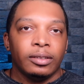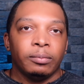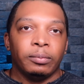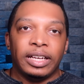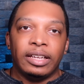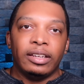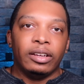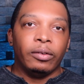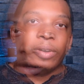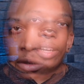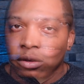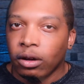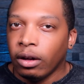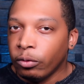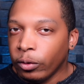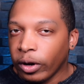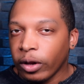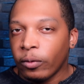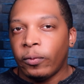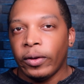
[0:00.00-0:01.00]
But anyway, on
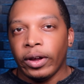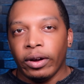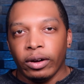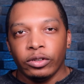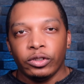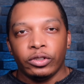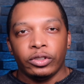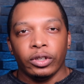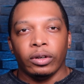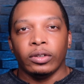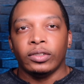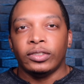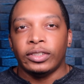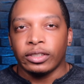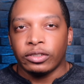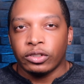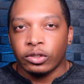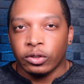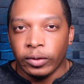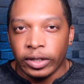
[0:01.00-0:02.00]
Rick Fearon's show,
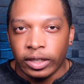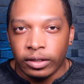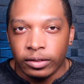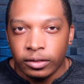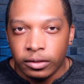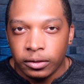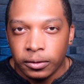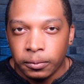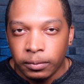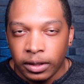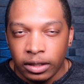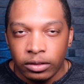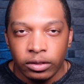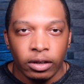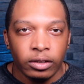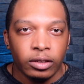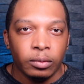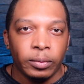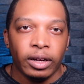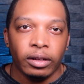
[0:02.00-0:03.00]
Six Screens, he
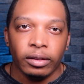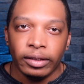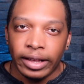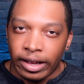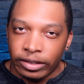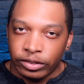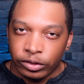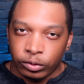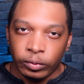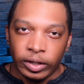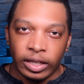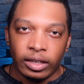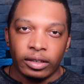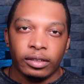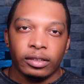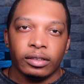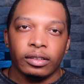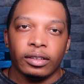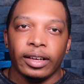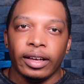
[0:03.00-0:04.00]
talked about last
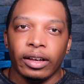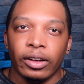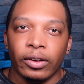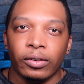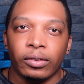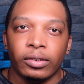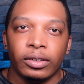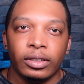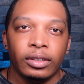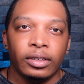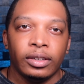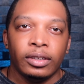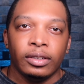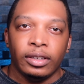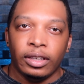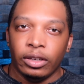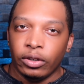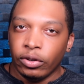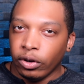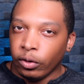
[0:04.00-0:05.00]
week how
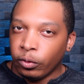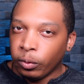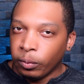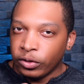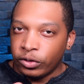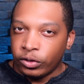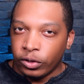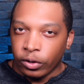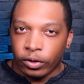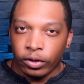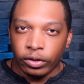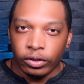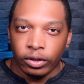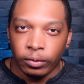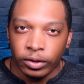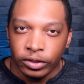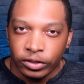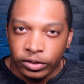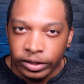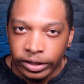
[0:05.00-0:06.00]
he heard from a circuit
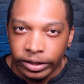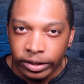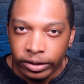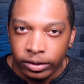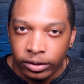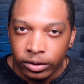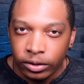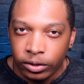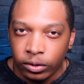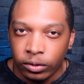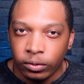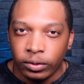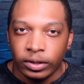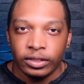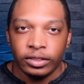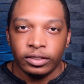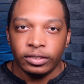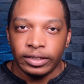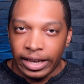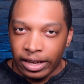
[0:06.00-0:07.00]
overseer who was
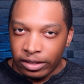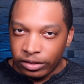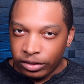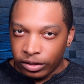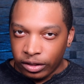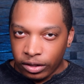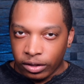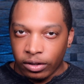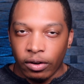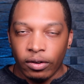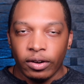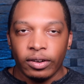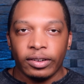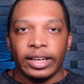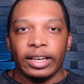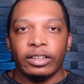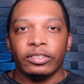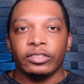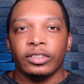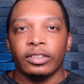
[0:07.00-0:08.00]
saying to the
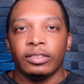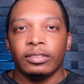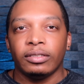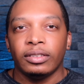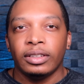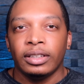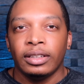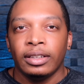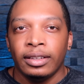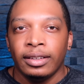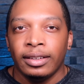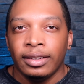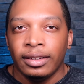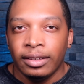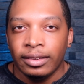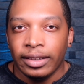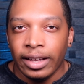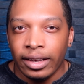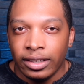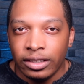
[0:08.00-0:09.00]
congregation
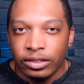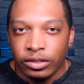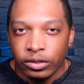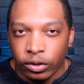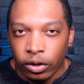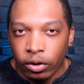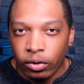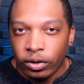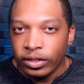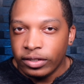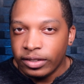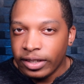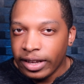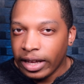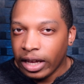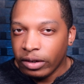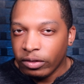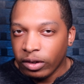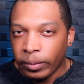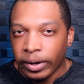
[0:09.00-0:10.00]
that he's noticed
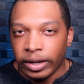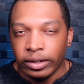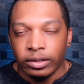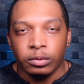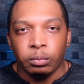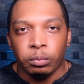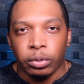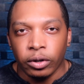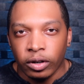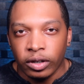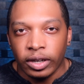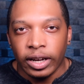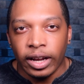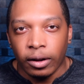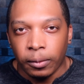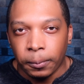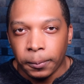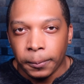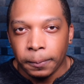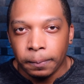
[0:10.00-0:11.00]
that everybody's burned
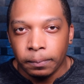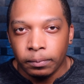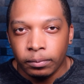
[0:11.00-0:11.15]
out.